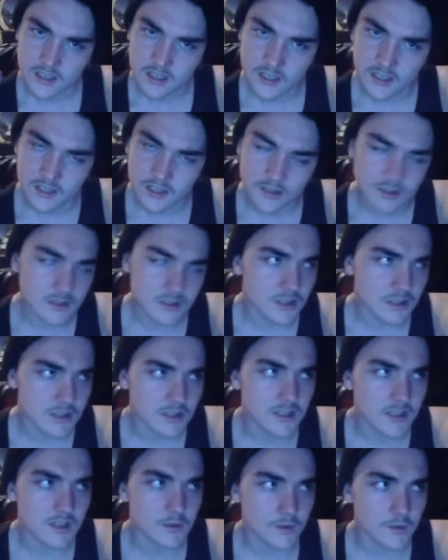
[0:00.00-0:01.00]
and
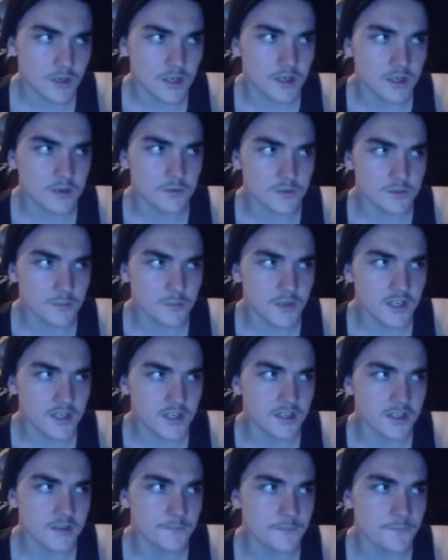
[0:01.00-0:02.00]
they're quite a cool
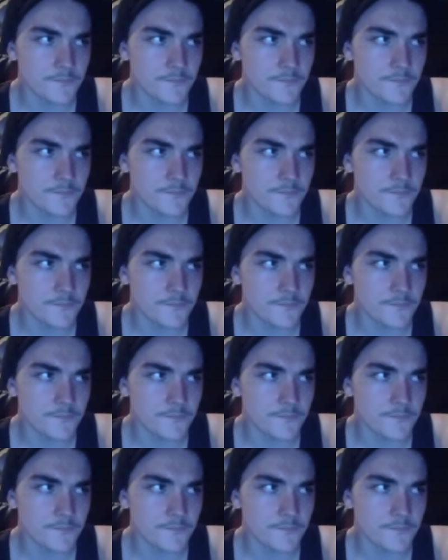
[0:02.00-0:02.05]
spider.